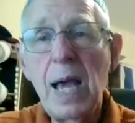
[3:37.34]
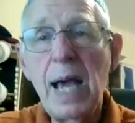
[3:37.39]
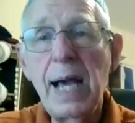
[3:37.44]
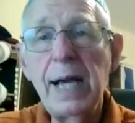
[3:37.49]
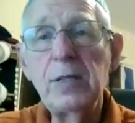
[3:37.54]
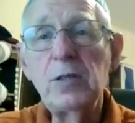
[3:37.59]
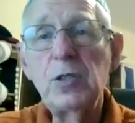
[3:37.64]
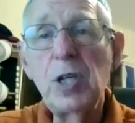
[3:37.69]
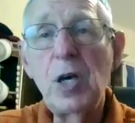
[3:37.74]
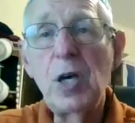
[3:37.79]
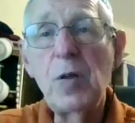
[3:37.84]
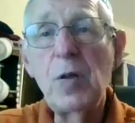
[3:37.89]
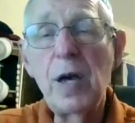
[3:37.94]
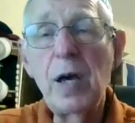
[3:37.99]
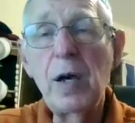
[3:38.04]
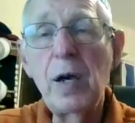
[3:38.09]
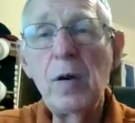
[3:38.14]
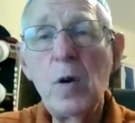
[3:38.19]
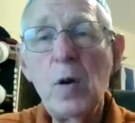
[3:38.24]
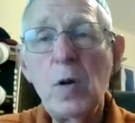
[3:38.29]
And so
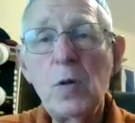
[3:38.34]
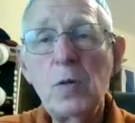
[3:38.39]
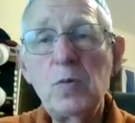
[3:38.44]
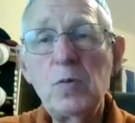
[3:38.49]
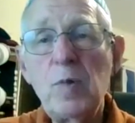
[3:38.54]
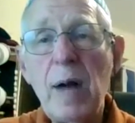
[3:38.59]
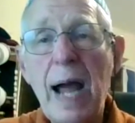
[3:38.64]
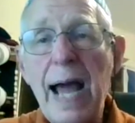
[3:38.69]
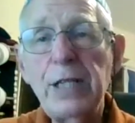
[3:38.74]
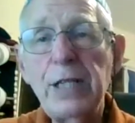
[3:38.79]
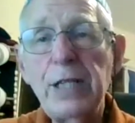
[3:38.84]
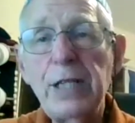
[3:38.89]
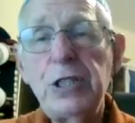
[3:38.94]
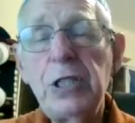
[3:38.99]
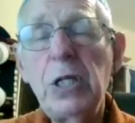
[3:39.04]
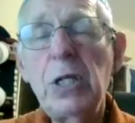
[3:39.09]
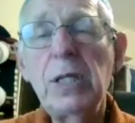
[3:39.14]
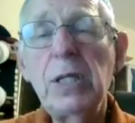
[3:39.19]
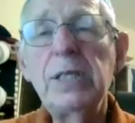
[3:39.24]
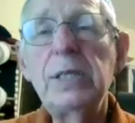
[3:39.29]
the
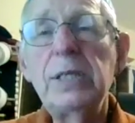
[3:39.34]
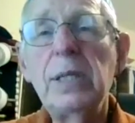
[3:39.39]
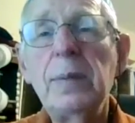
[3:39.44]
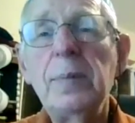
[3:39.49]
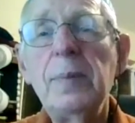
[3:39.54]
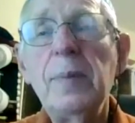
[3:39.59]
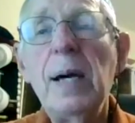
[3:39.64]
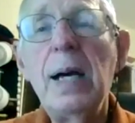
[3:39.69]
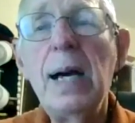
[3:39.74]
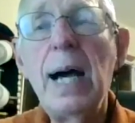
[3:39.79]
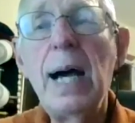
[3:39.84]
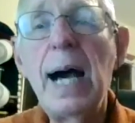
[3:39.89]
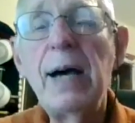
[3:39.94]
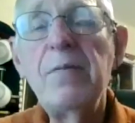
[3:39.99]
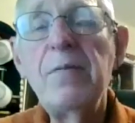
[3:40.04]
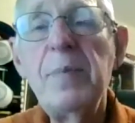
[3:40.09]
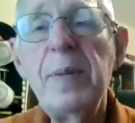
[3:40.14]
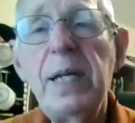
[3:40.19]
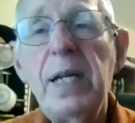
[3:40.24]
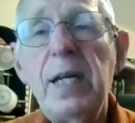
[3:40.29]
rationalism a
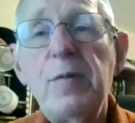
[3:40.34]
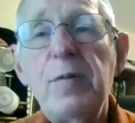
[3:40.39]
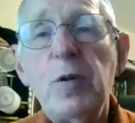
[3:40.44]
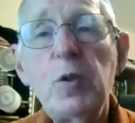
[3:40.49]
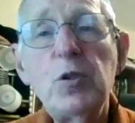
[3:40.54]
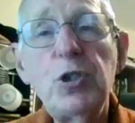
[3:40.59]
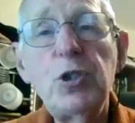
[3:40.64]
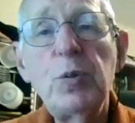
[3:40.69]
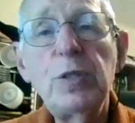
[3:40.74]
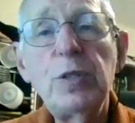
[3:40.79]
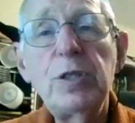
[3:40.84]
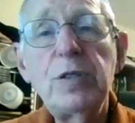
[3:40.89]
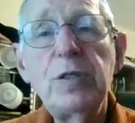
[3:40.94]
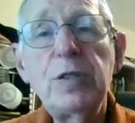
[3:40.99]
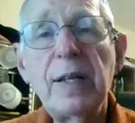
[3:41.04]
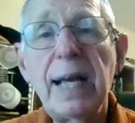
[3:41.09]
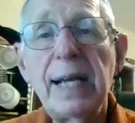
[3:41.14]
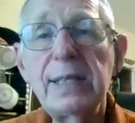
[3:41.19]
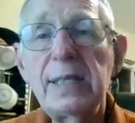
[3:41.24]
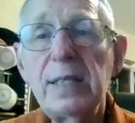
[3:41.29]
medieval Jewish
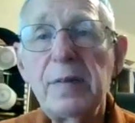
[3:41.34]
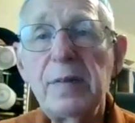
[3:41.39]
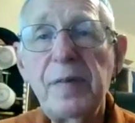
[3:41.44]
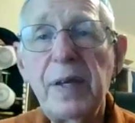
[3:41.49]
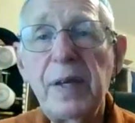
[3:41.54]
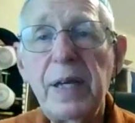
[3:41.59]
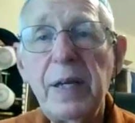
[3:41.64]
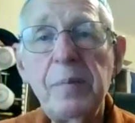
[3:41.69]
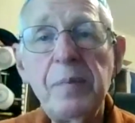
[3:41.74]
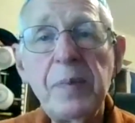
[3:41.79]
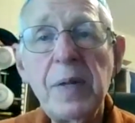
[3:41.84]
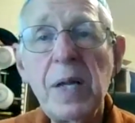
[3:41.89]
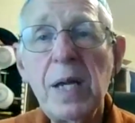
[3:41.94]
philosophy